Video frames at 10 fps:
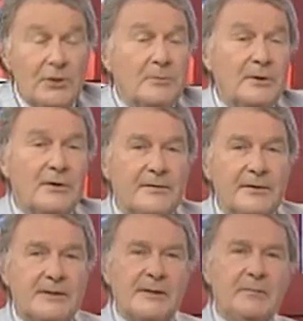Nomura, for
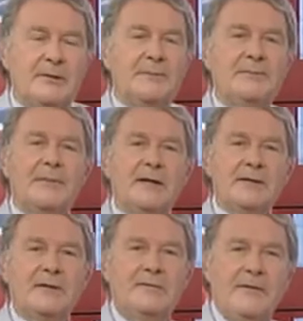example,
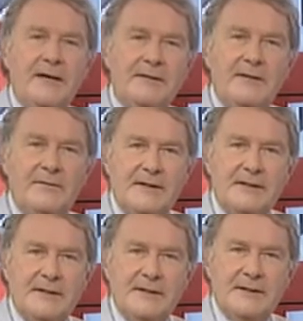has advised
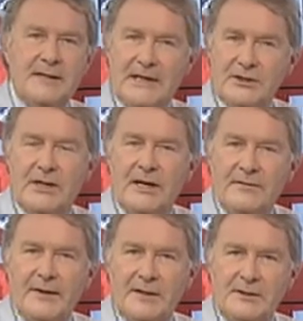investors to slash
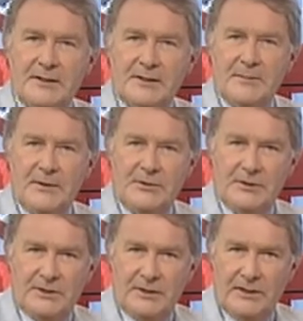financial
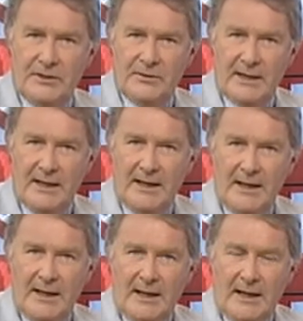exposure to the UK
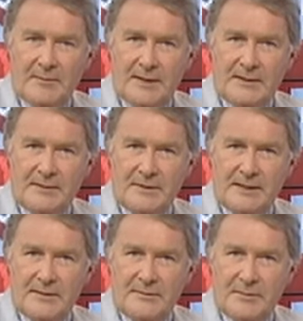and brace
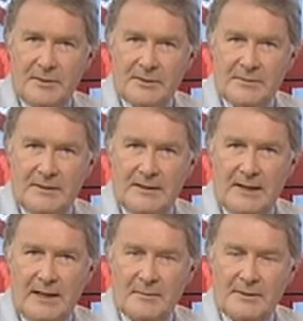themselves for a possible
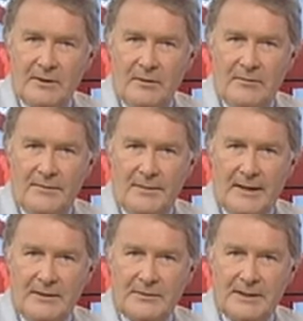collapse of the pound.